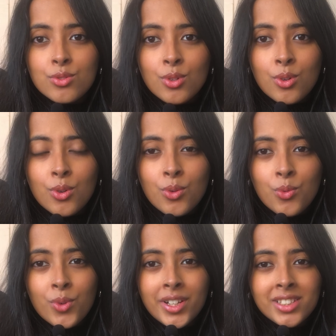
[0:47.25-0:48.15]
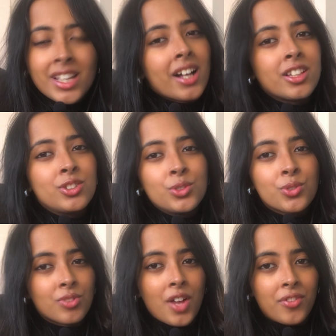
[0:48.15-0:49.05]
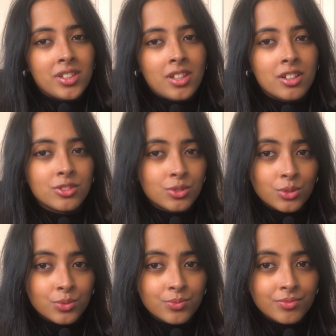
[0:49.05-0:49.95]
so what exactly do graphic designers do?